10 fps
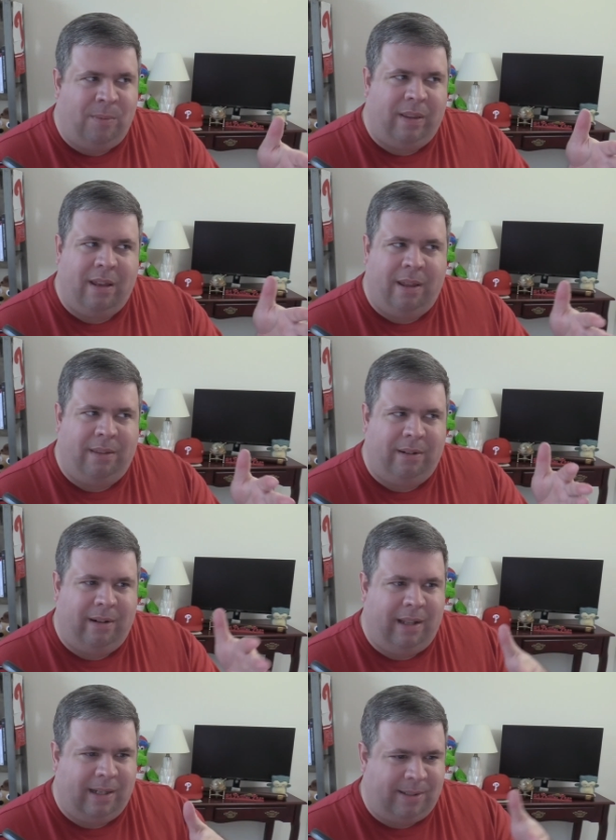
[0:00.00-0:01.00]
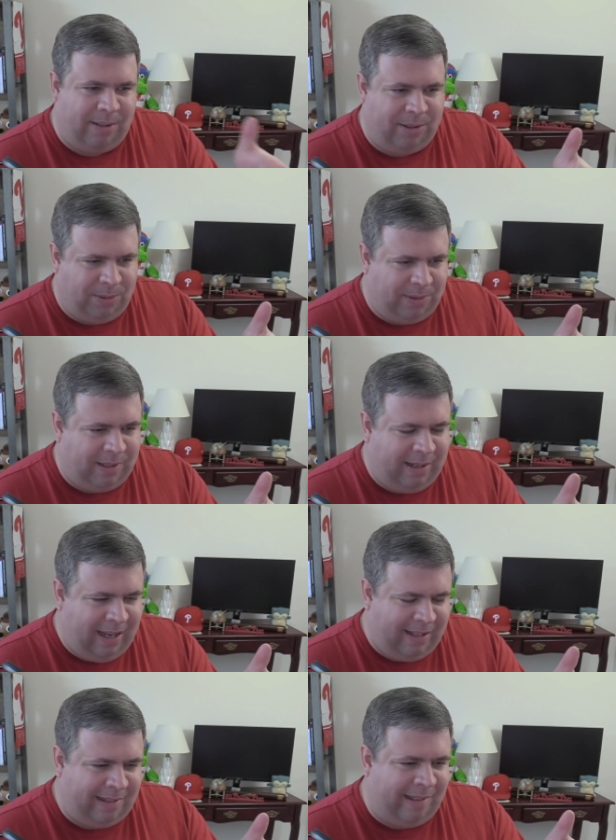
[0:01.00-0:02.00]
with other Elixir
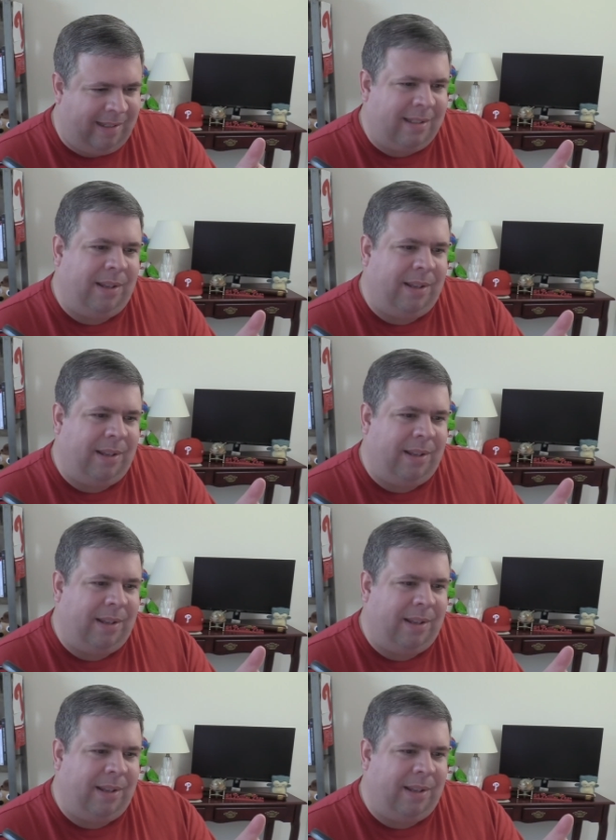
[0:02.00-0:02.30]
toolkits.